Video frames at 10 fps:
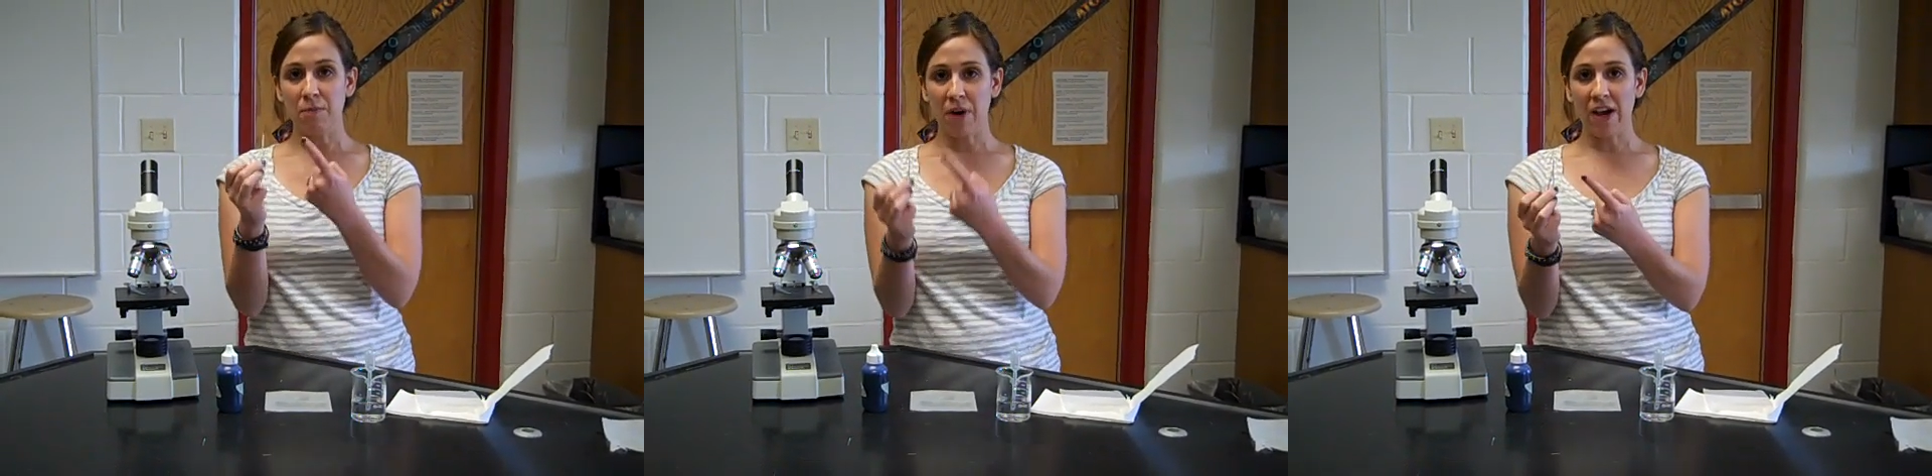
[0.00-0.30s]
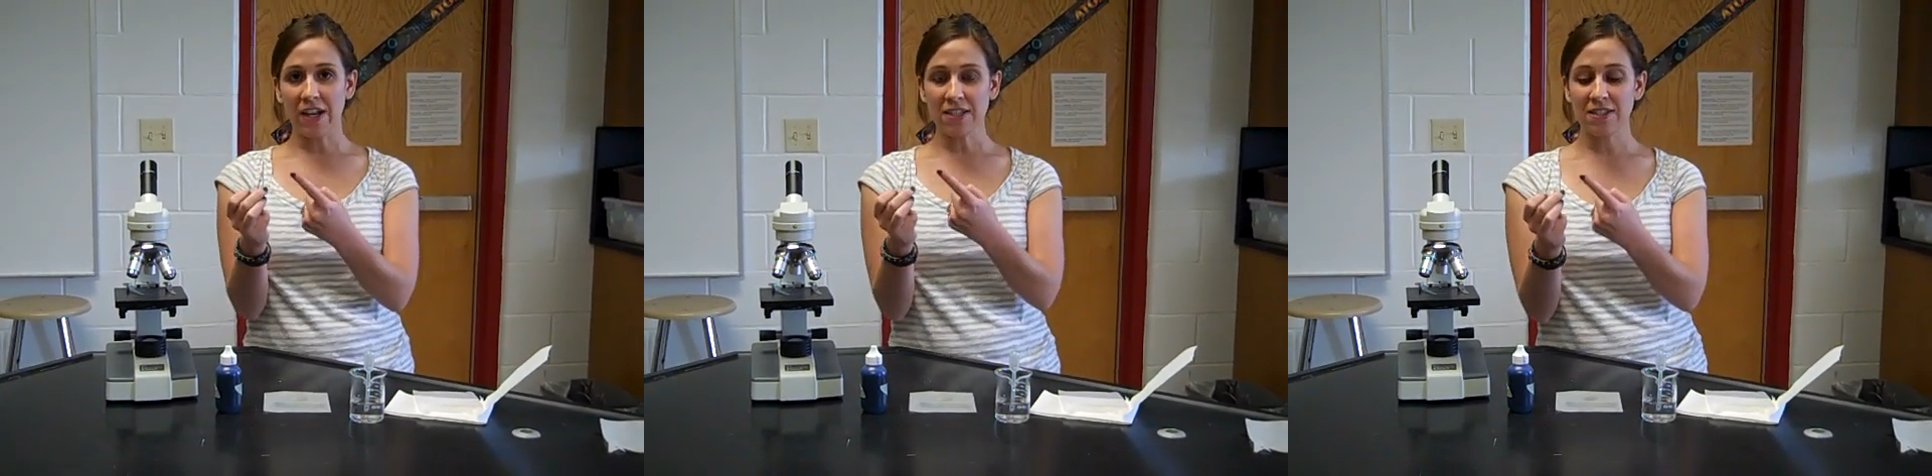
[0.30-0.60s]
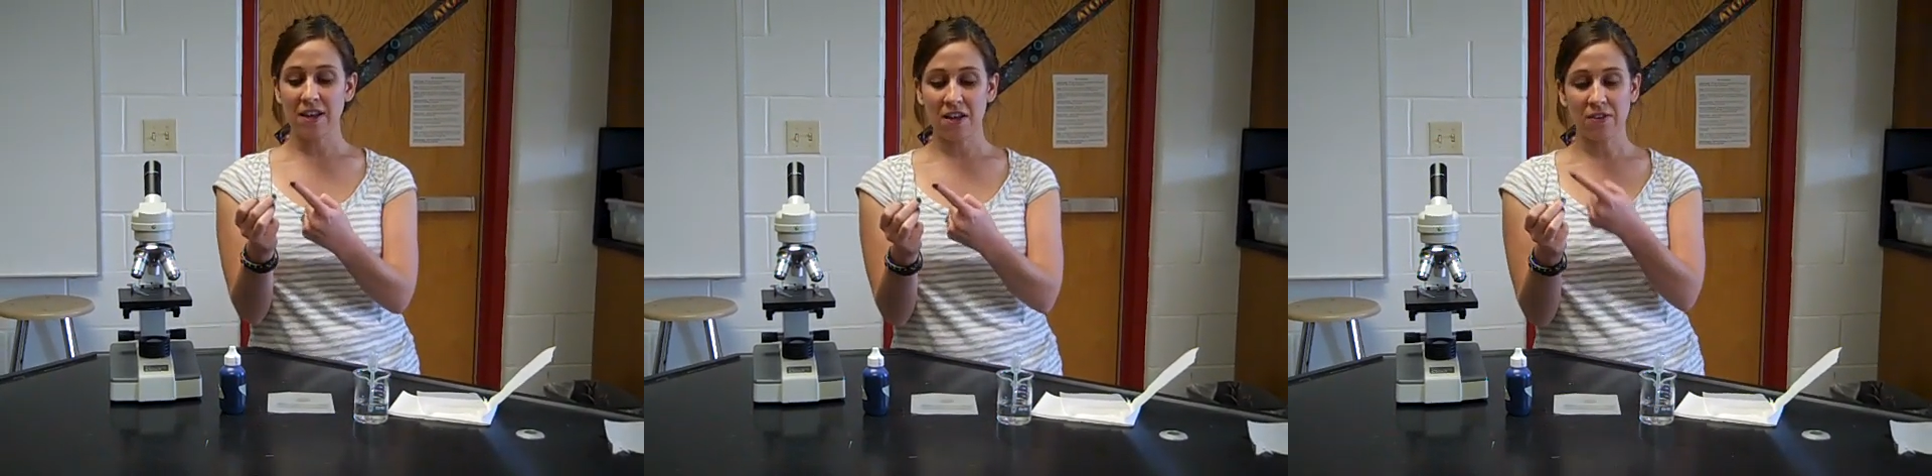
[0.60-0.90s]
my
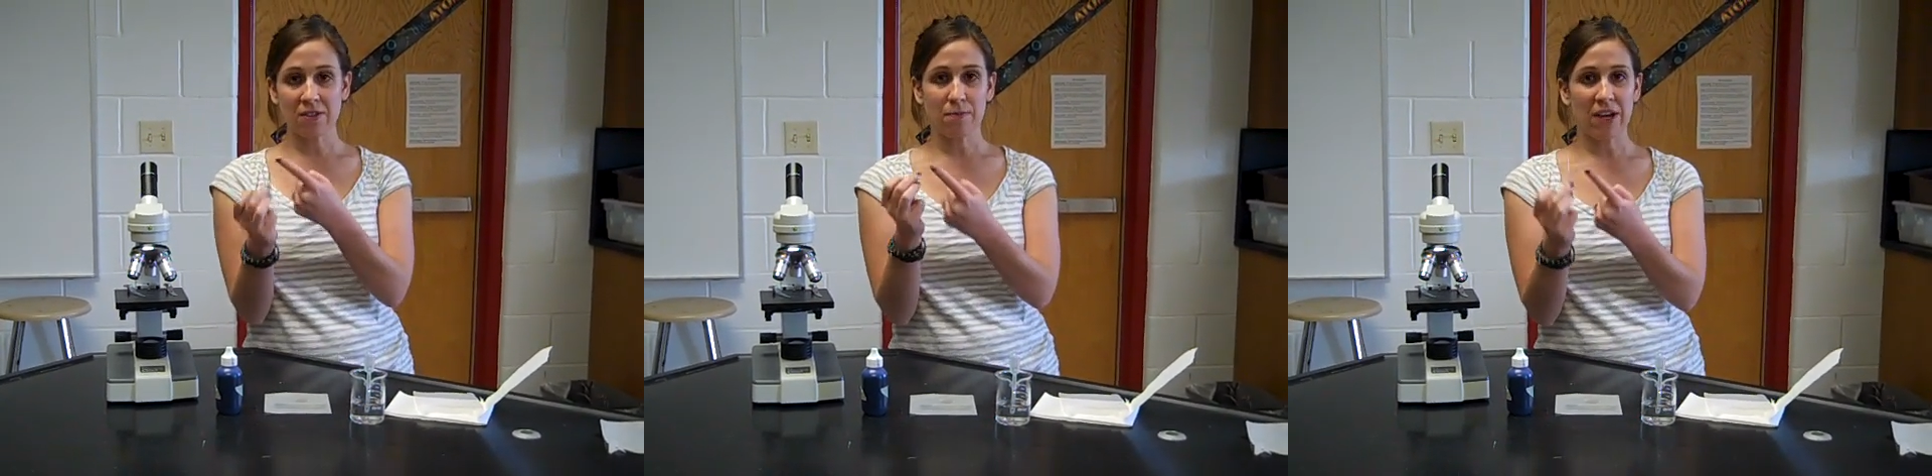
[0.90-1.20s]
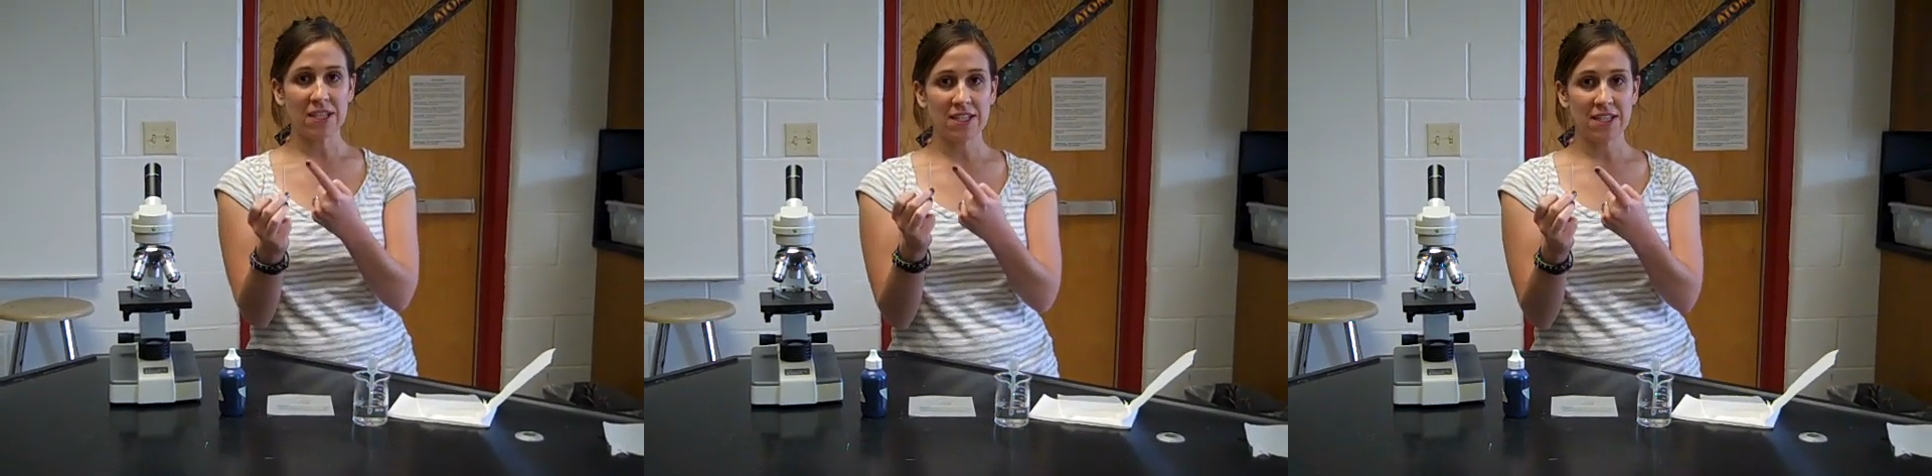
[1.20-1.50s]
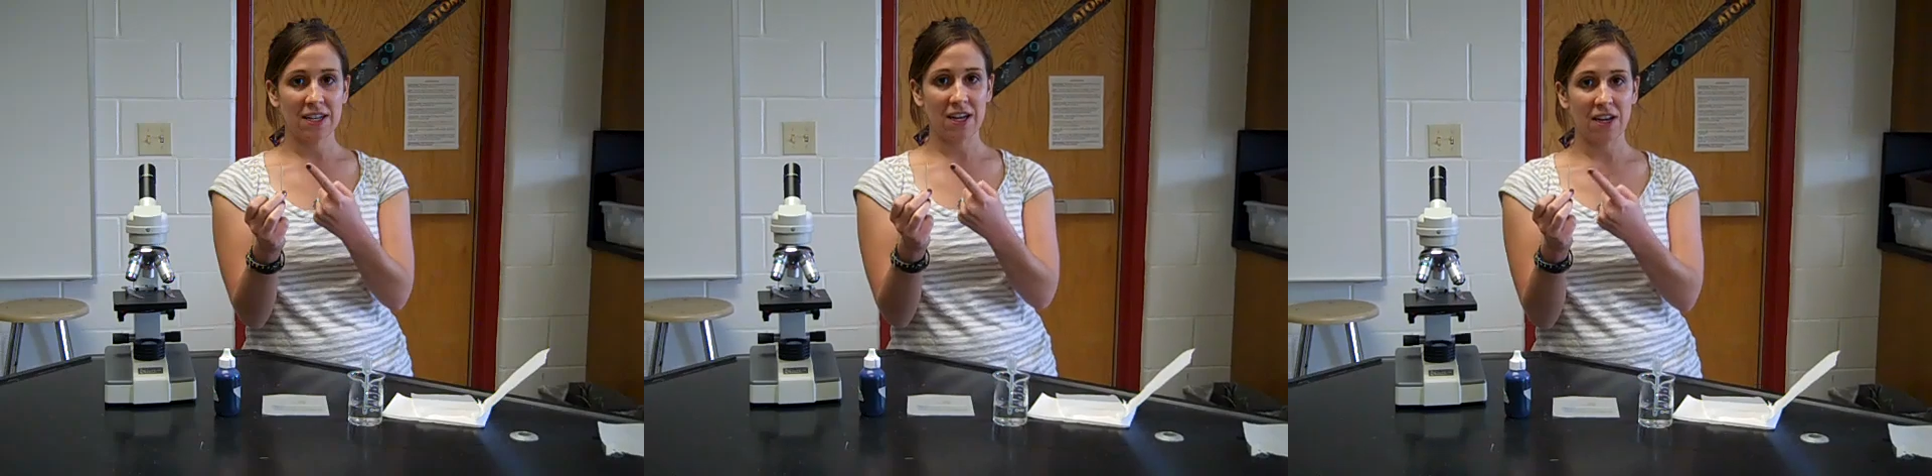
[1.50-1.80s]
cells, my
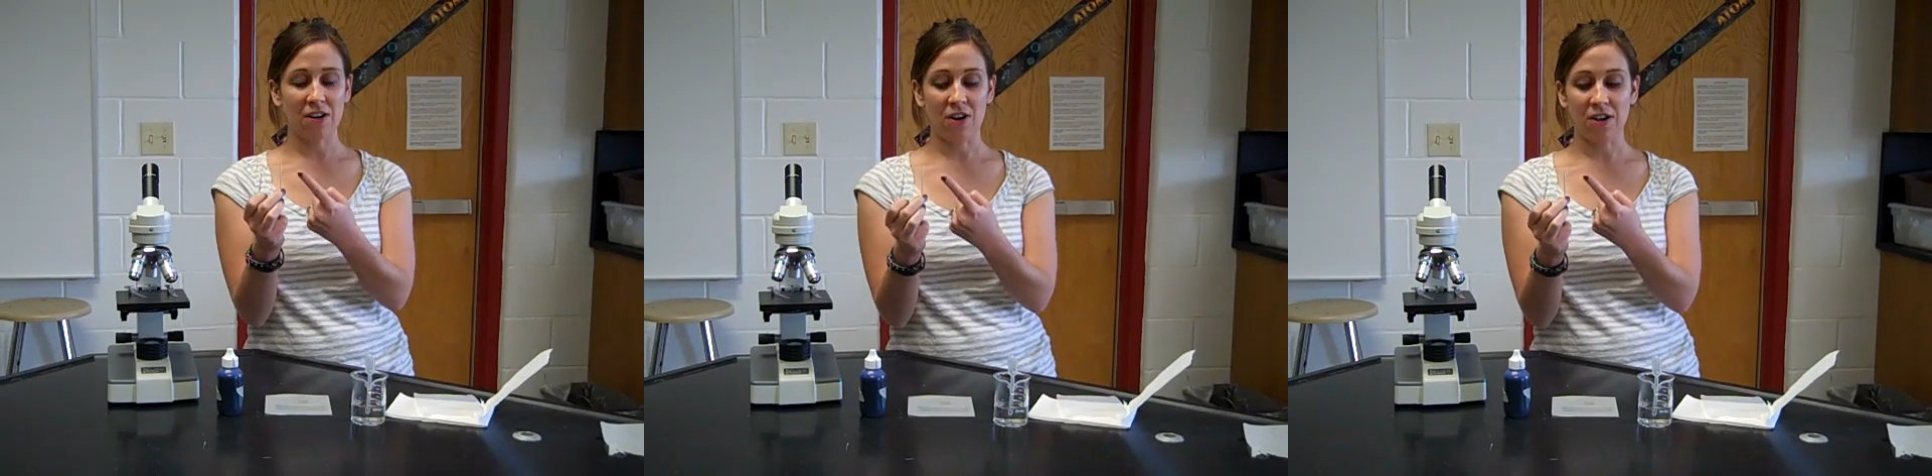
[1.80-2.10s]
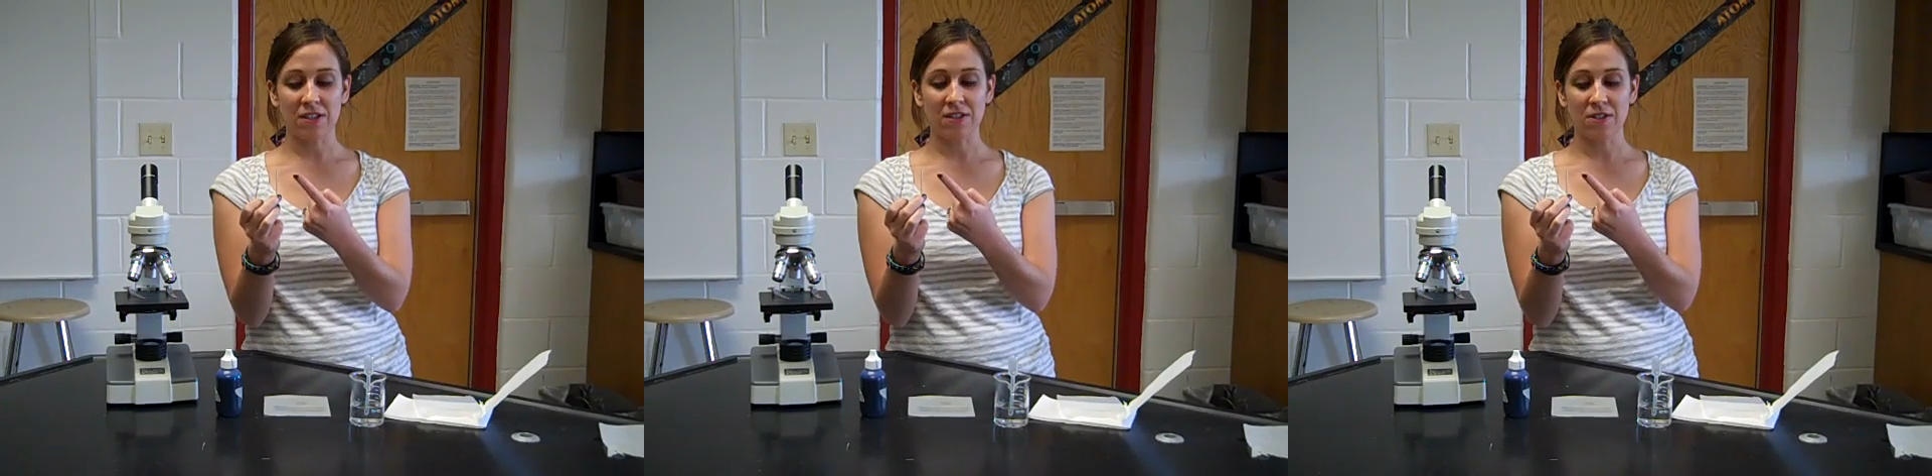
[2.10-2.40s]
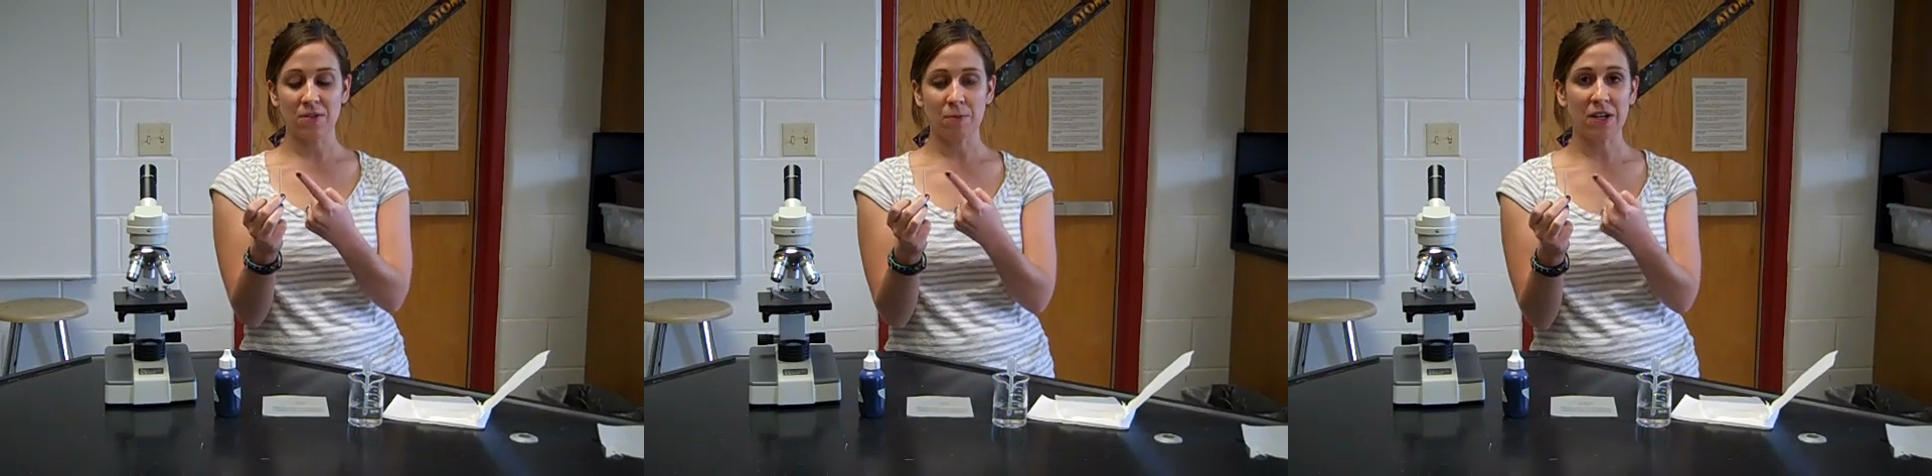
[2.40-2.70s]
DNA are on this
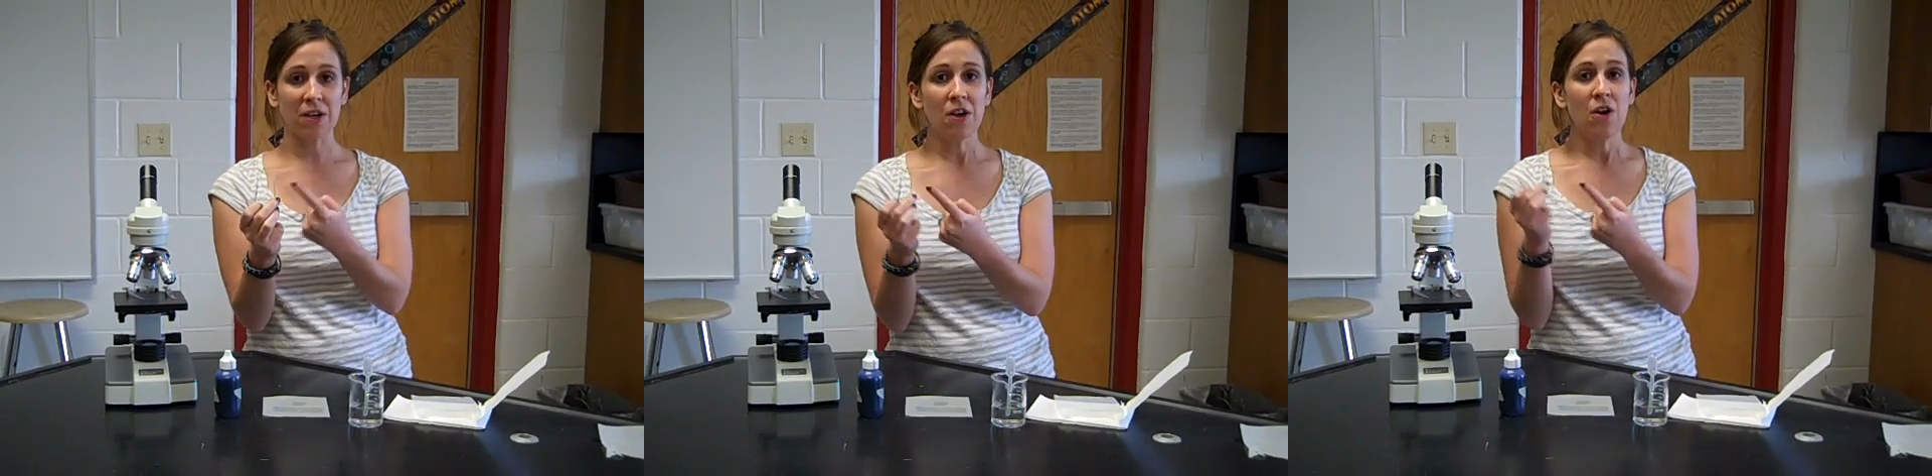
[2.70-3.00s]
toothpick.